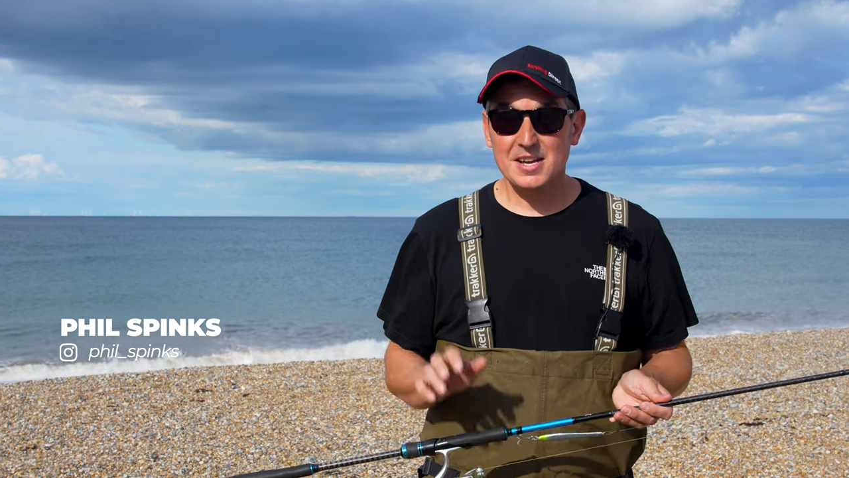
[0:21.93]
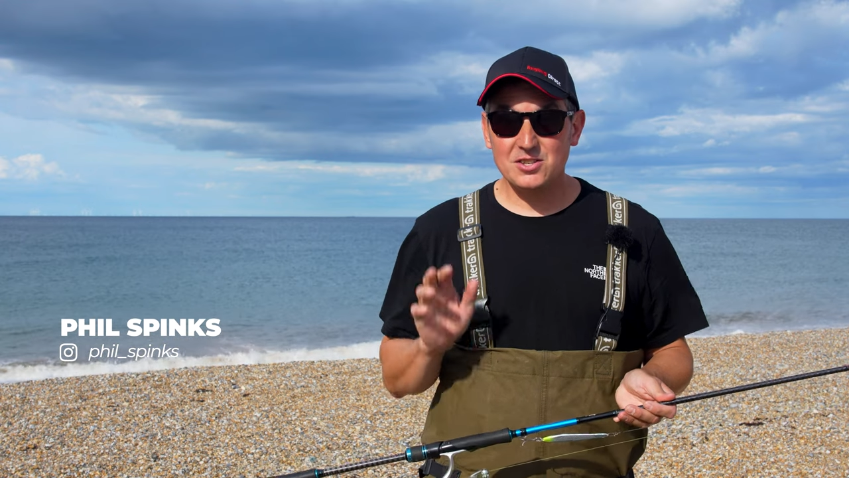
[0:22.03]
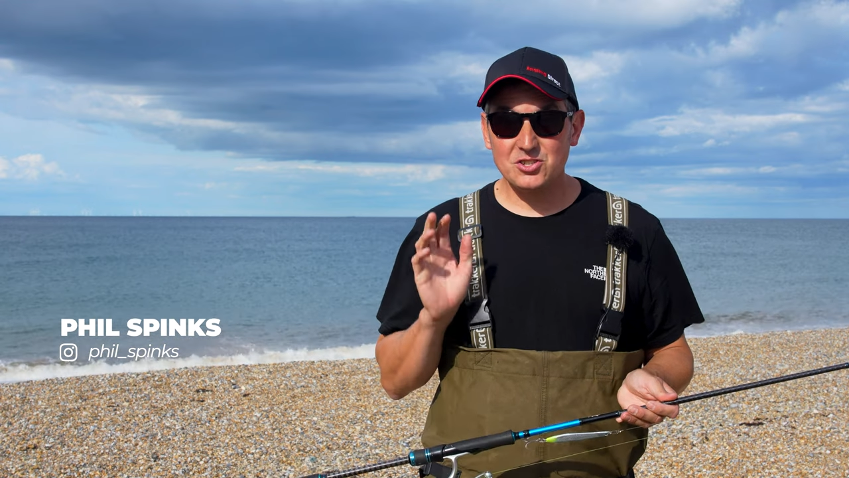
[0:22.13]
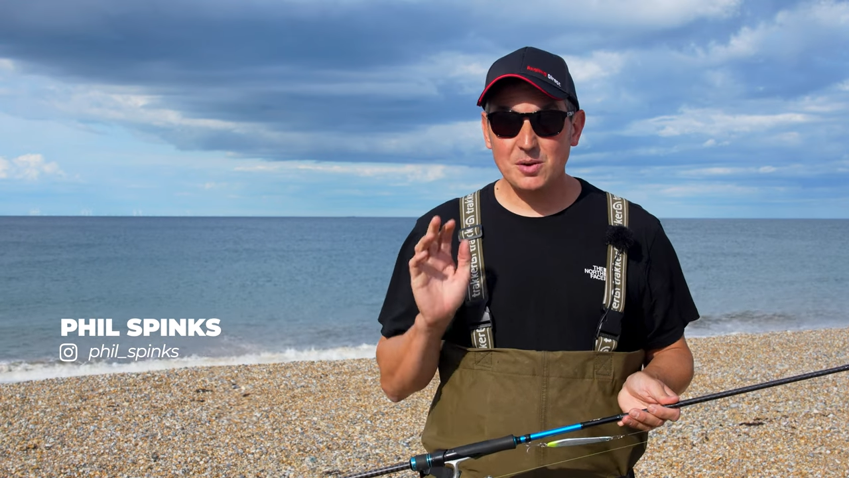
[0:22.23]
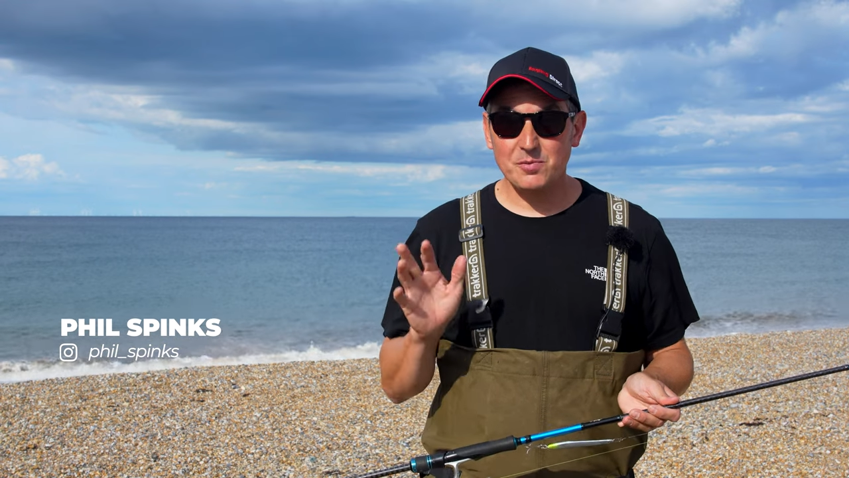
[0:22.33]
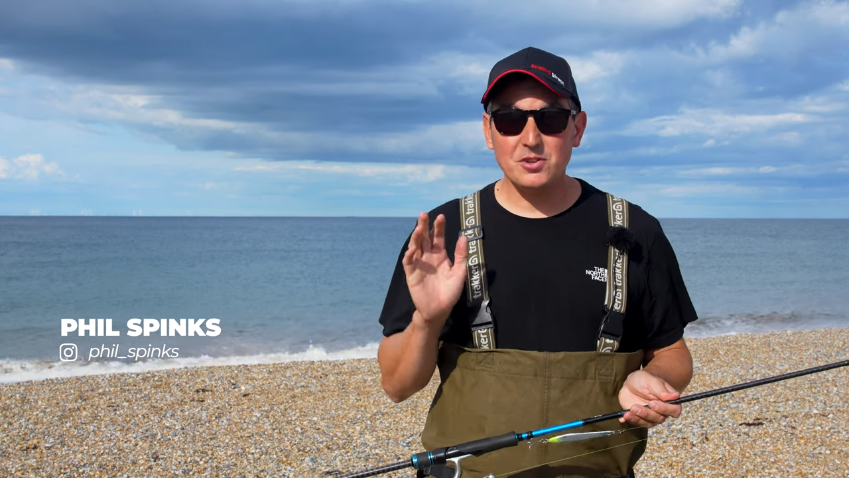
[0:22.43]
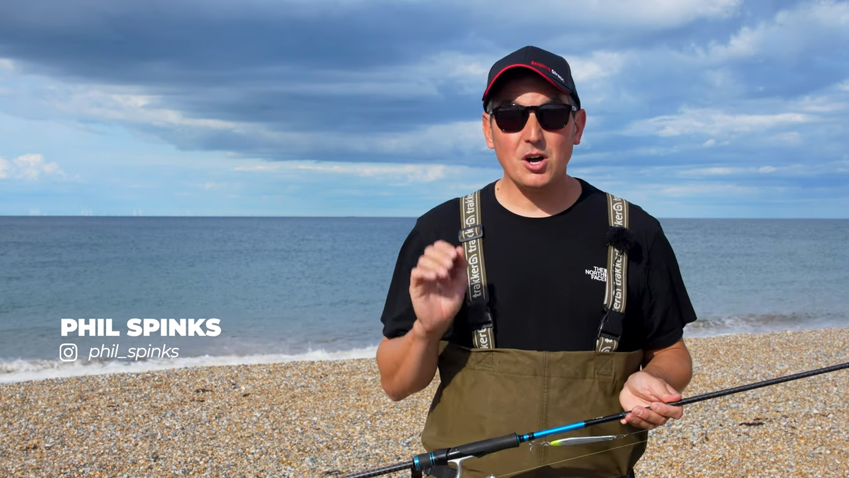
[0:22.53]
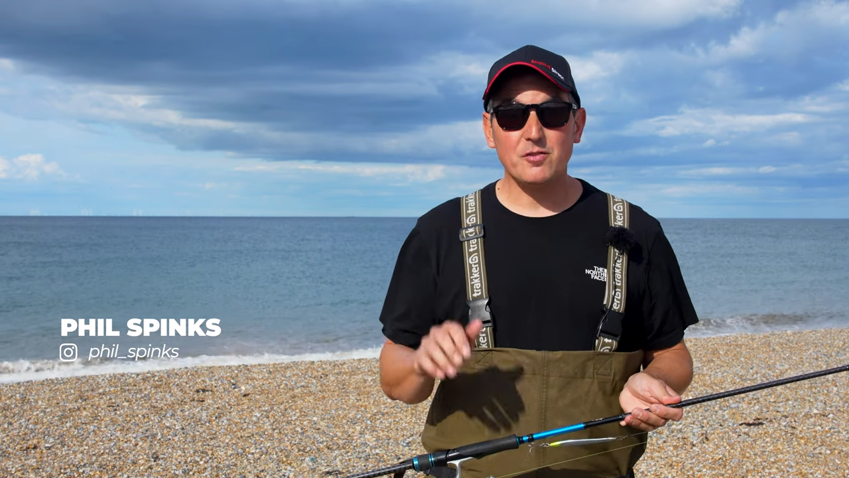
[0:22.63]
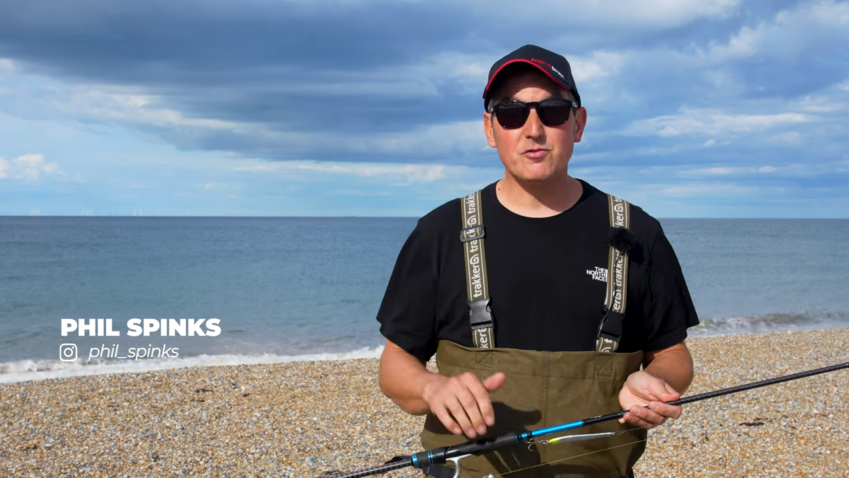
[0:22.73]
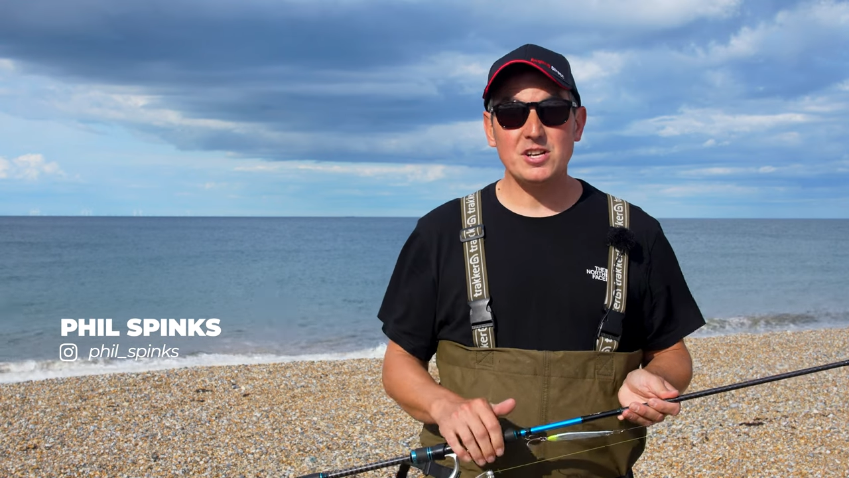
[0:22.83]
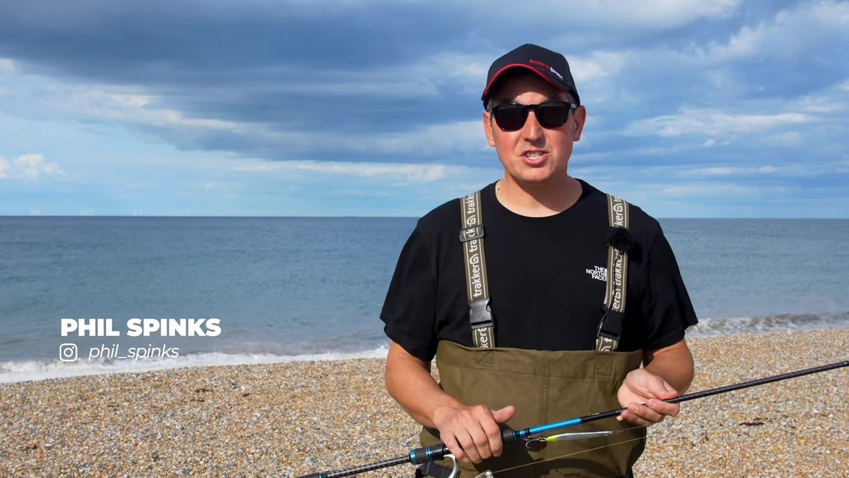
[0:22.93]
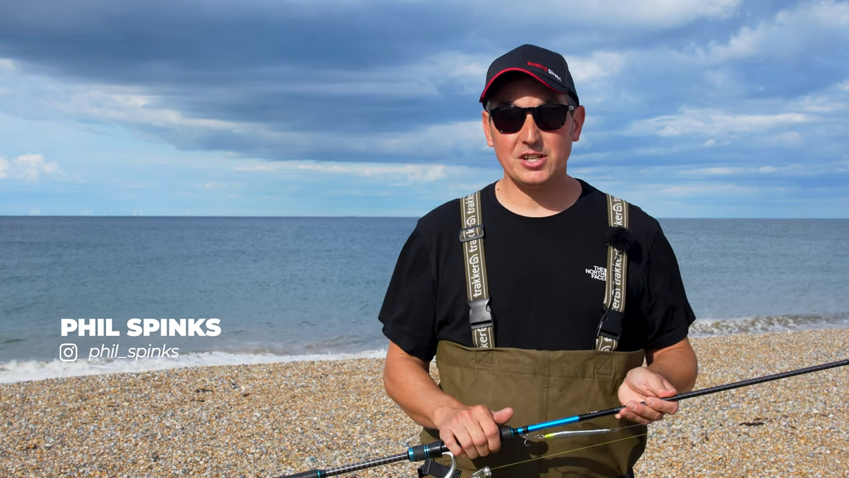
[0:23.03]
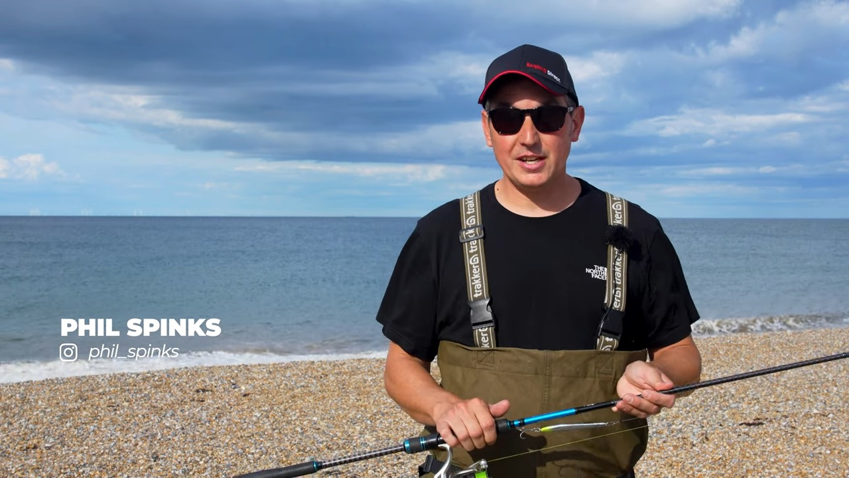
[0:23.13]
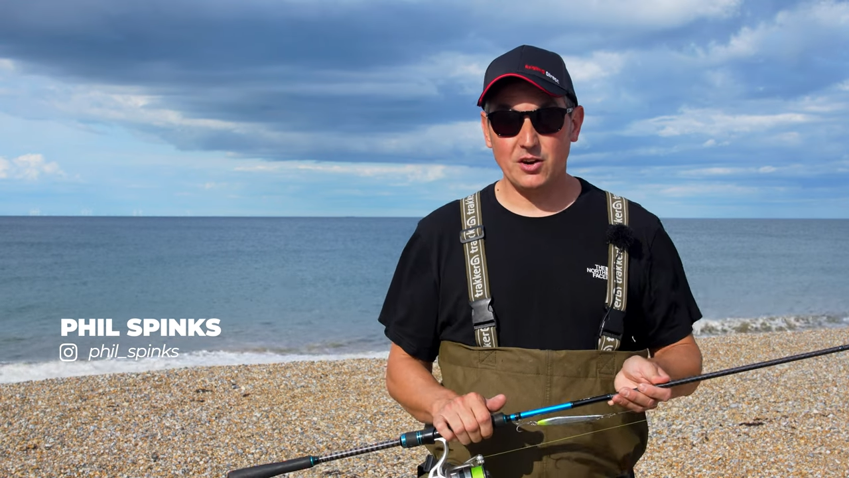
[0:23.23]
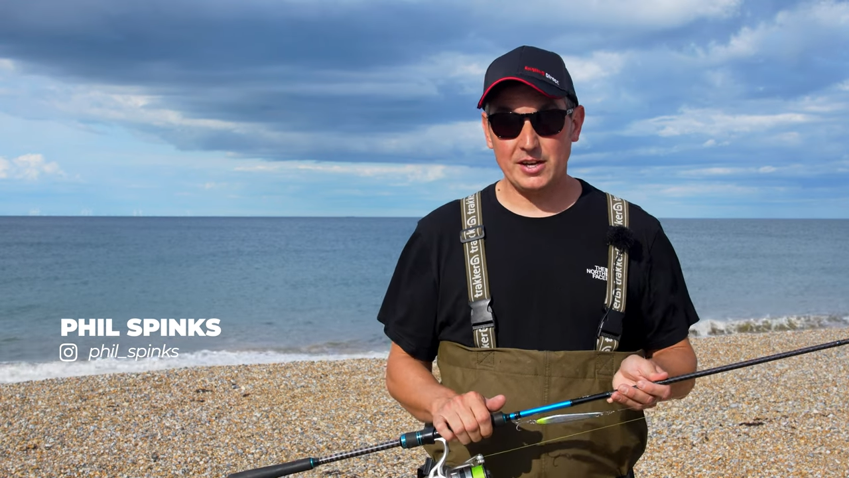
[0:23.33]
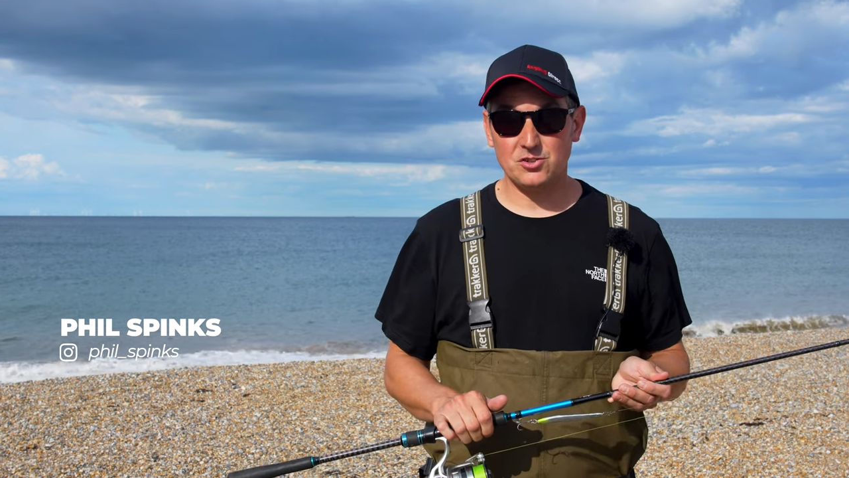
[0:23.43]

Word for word: It's something that I've recently got